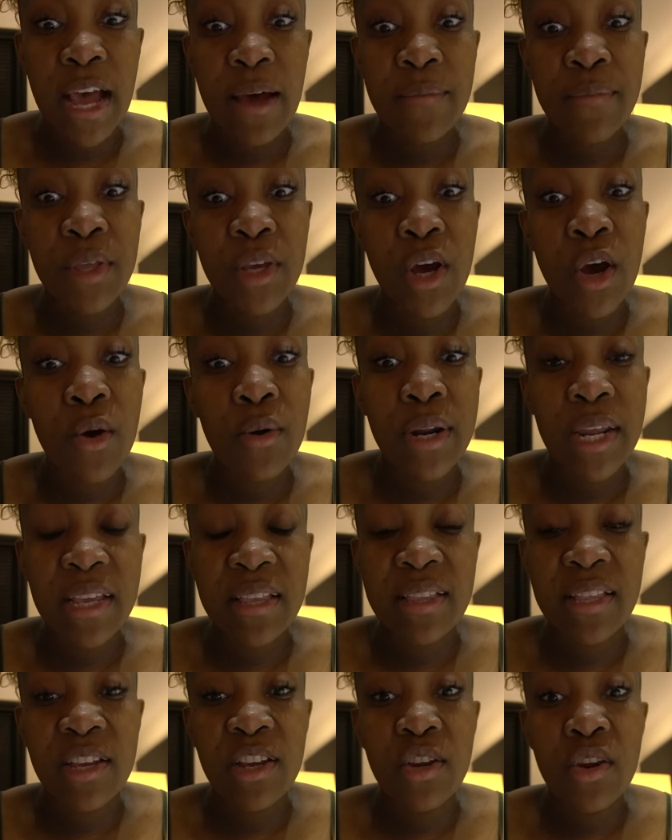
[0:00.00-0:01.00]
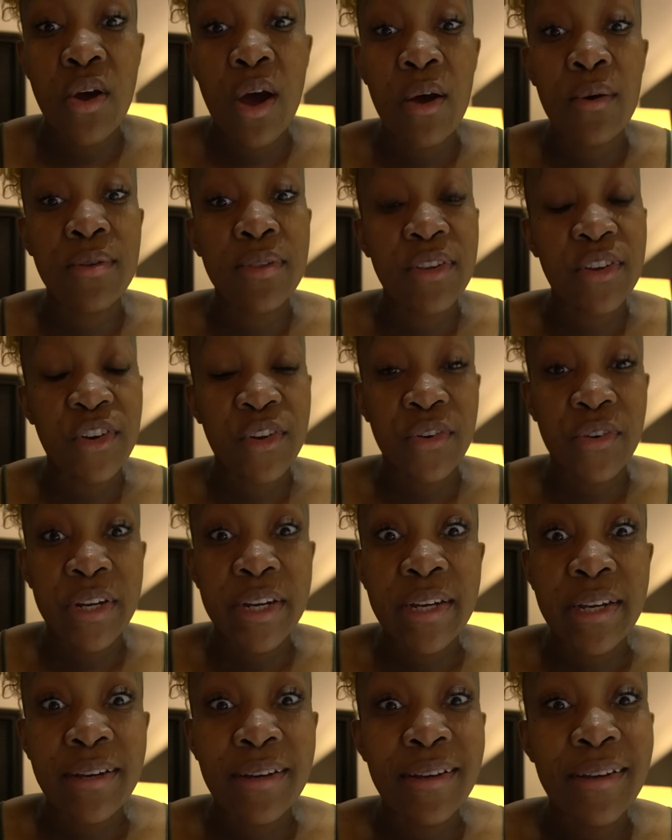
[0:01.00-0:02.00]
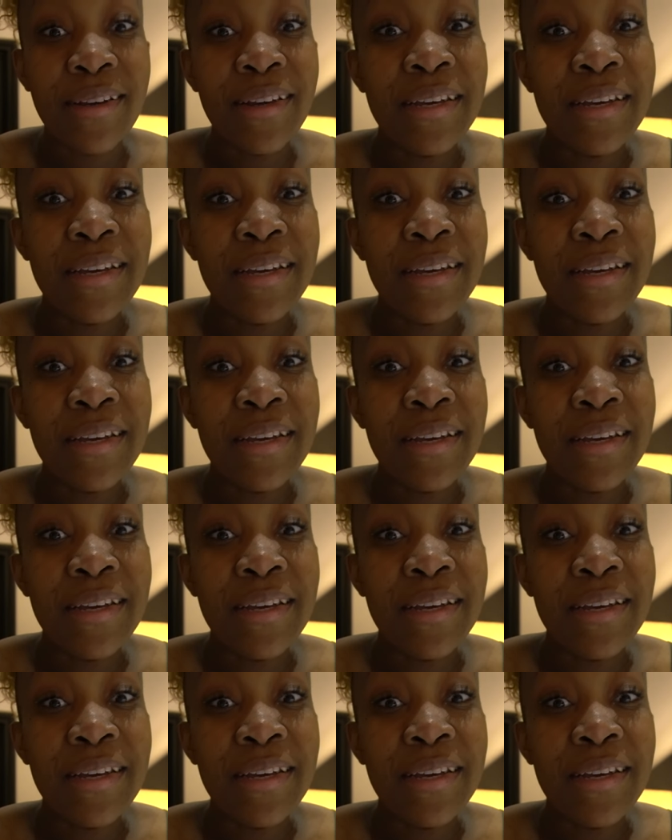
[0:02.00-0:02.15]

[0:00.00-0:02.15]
time to go. Next thing you know, I was in Korea.